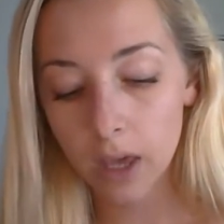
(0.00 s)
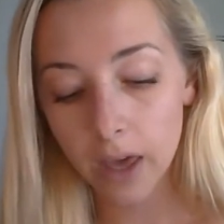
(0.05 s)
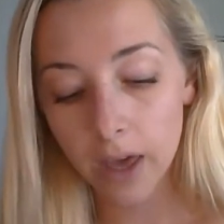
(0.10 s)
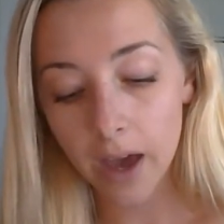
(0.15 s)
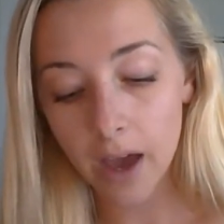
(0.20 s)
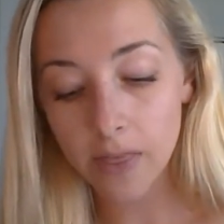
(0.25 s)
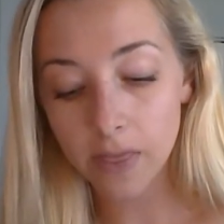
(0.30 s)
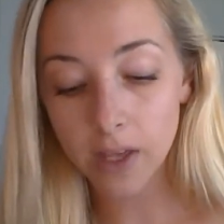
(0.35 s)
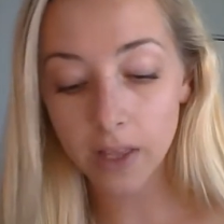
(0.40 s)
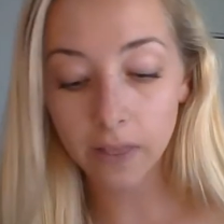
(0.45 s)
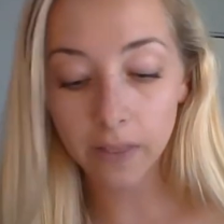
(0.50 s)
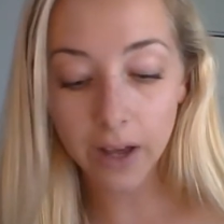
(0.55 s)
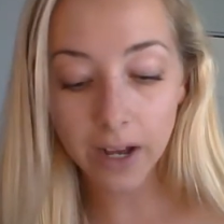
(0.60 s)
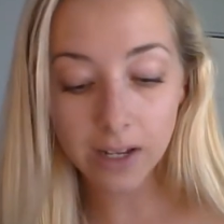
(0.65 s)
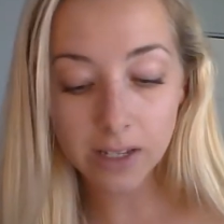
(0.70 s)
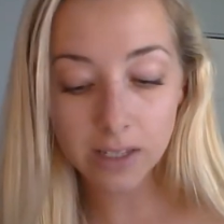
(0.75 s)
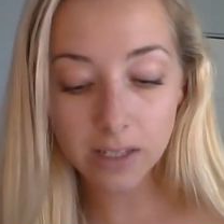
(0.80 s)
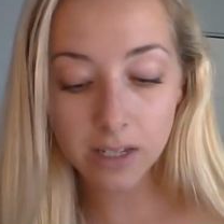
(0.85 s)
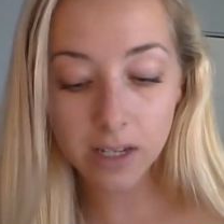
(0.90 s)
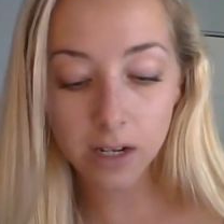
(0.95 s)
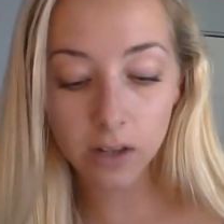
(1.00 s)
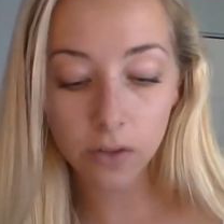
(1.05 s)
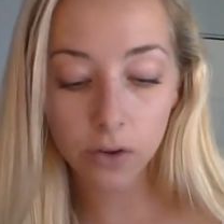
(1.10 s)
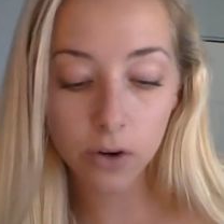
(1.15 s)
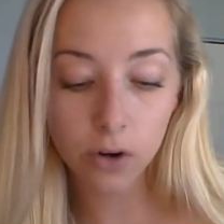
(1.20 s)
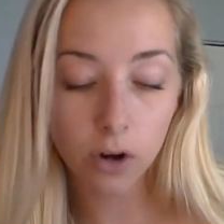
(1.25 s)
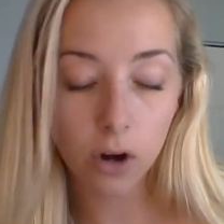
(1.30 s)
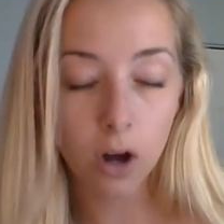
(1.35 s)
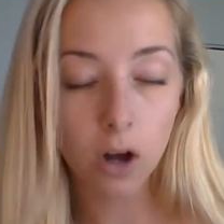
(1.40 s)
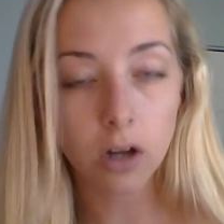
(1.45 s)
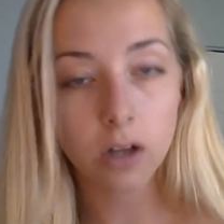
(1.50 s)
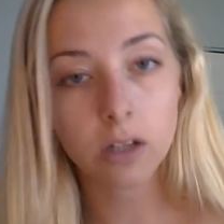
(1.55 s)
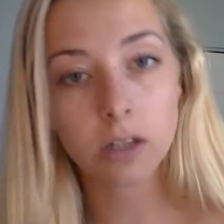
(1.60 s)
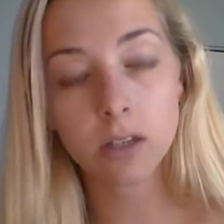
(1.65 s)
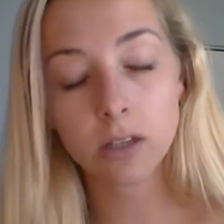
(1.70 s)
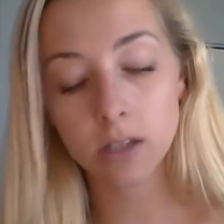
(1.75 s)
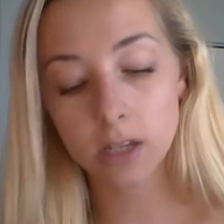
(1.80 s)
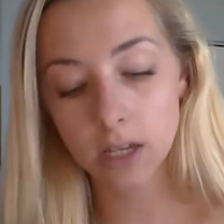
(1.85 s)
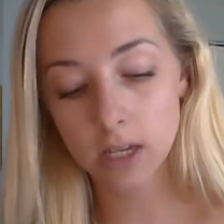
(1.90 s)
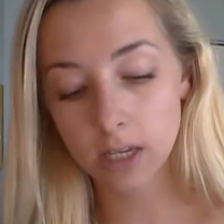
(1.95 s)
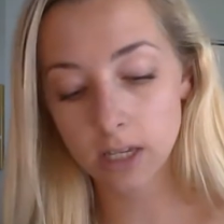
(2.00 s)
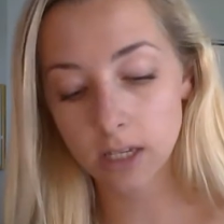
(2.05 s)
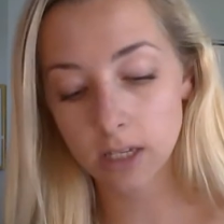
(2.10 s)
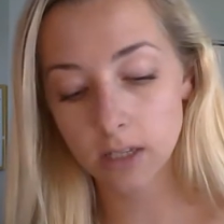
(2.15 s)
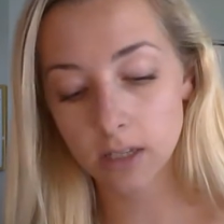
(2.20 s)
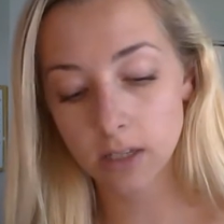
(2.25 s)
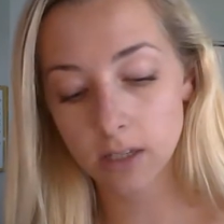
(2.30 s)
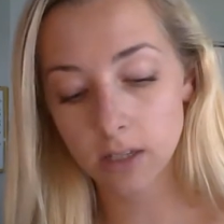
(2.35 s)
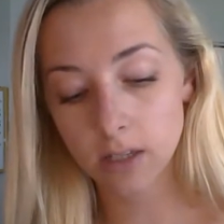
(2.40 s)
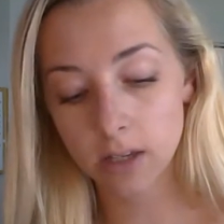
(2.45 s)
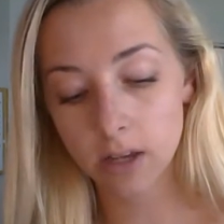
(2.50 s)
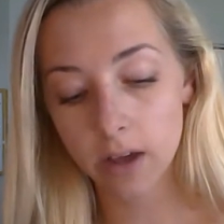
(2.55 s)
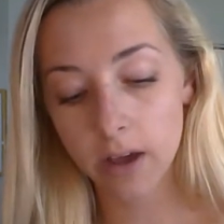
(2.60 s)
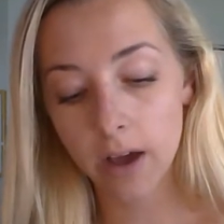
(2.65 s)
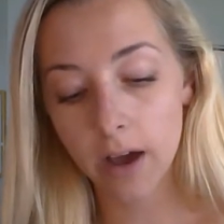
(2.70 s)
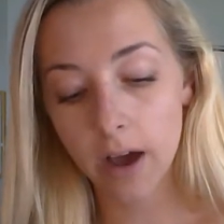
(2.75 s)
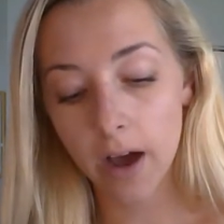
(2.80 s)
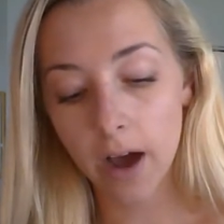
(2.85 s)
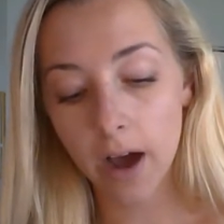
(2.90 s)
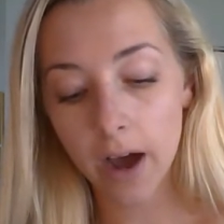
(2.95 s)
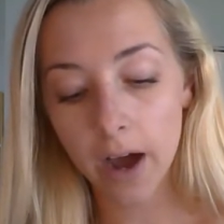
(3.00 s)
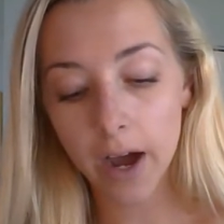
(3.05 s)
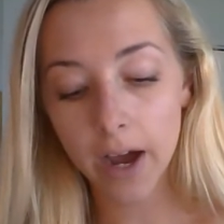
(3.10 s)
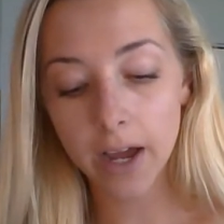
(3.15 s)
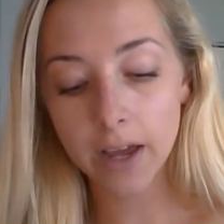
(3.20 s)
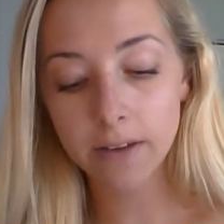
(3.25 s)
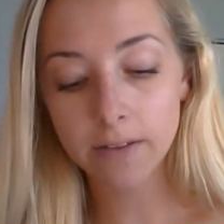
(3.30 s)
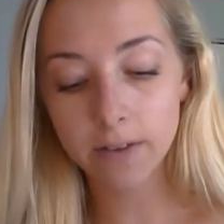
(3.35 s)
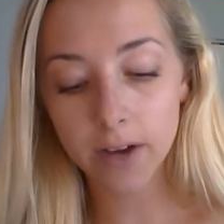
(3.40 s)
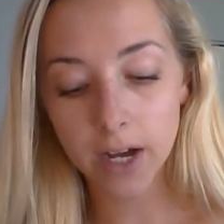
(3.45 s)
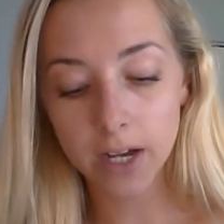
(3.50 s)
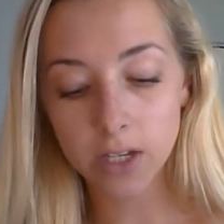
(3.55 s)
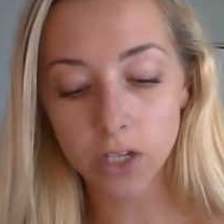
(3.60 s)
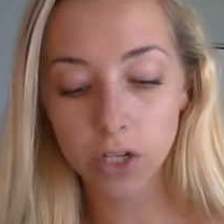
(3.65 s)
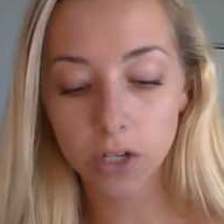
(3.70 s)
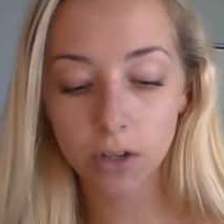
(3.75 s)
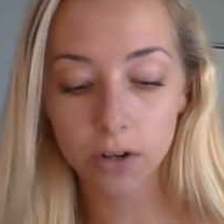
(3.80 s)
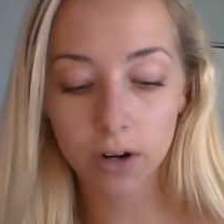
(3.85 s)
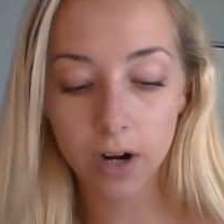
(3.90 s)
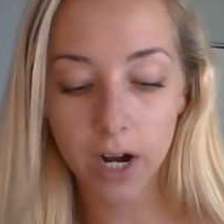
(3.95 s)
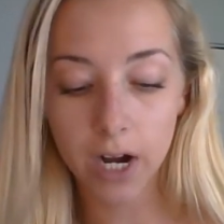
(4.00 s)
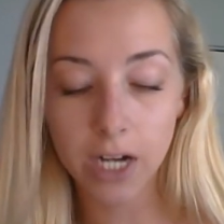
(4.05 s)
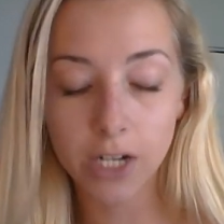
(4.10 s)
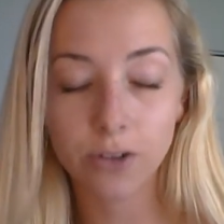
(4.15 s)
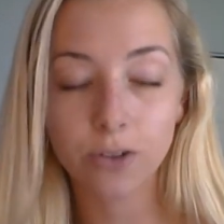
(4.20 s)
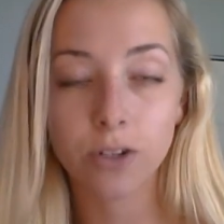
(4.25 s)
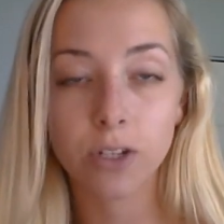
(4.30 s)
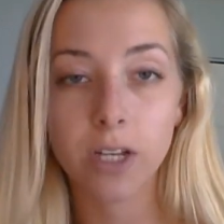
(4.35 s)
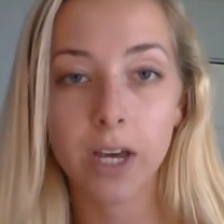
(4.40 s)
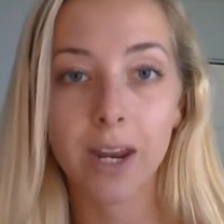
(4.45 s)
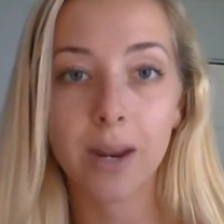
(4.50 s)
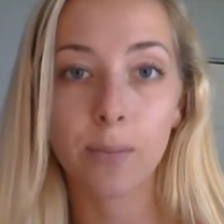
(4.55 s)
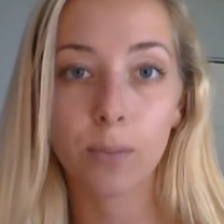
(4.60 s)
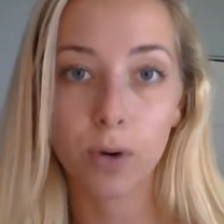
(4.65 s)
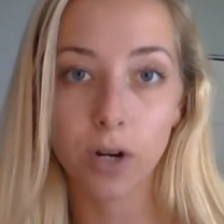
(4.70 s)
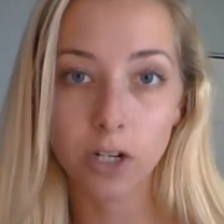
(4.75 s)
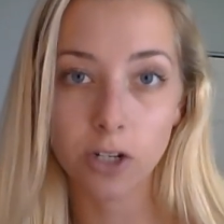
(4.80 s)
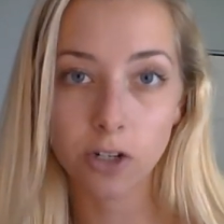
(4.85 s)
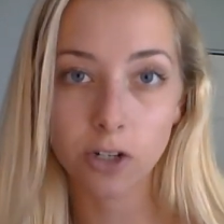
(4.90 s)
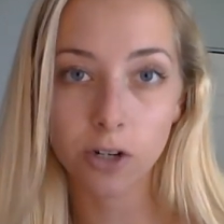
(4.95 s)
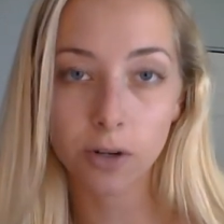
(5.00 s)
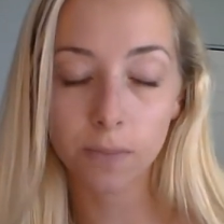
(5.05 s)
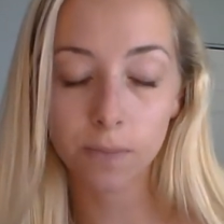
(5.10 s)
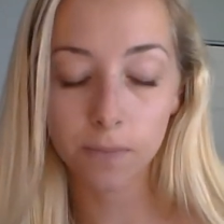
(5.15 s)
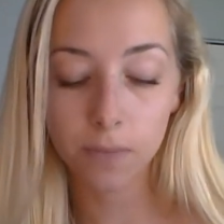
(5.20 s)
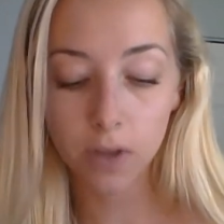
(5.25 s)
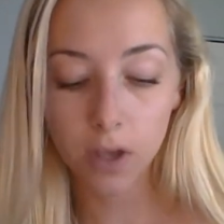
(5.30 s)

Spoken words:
And then lastly, another cause is high vascular hydrostatic pressure.